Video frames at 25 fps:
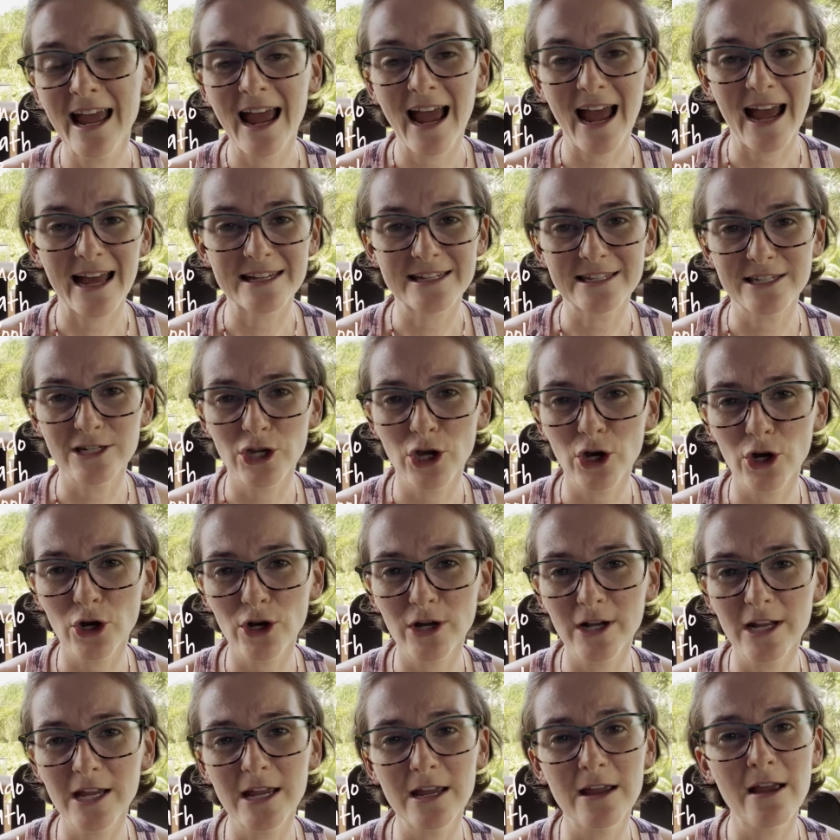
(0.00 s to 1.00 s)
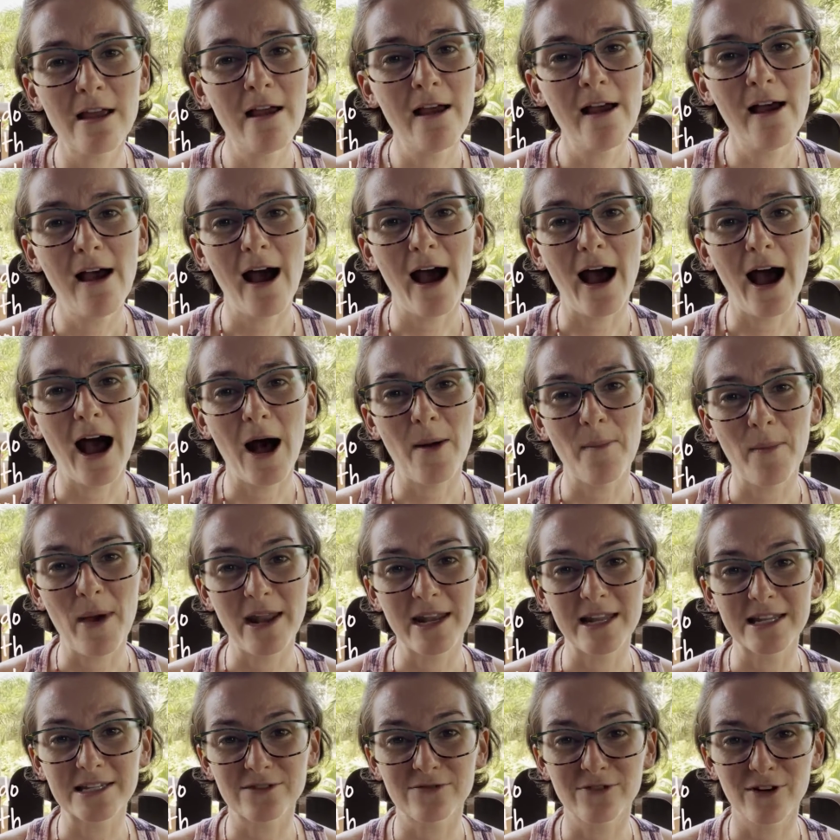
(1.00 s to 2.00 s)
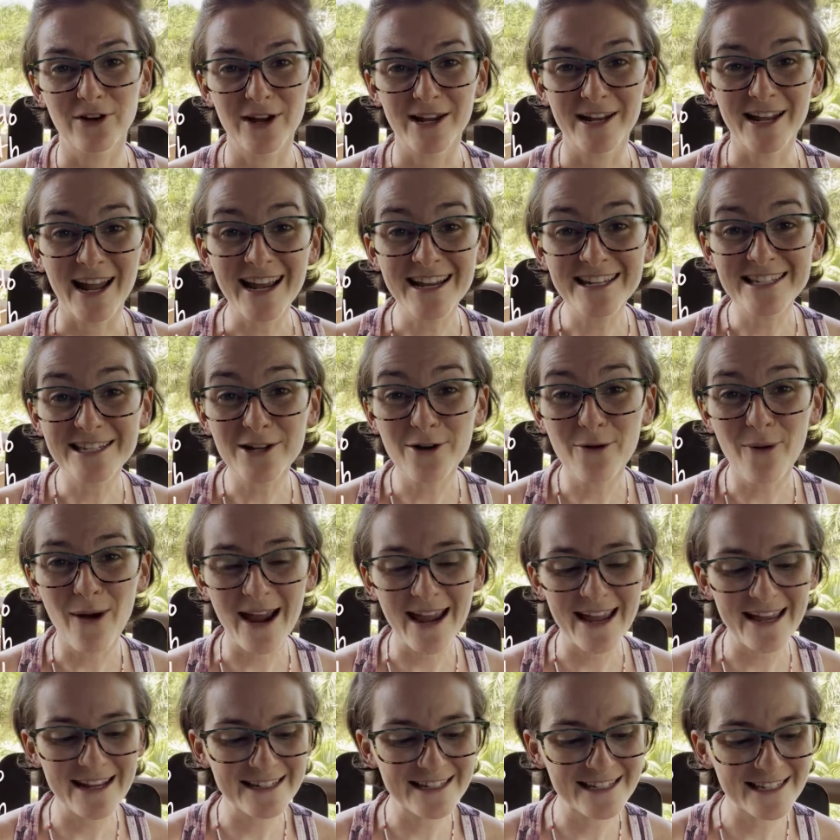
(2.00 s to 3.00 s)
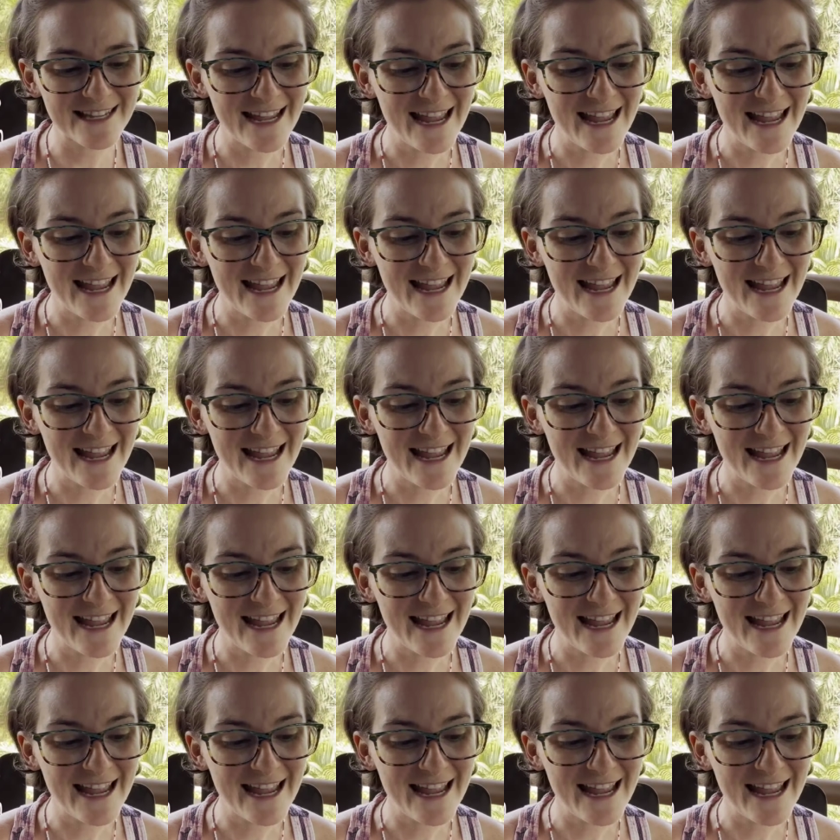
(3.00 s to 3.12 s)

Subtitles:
has security, and it's very nice and quiet.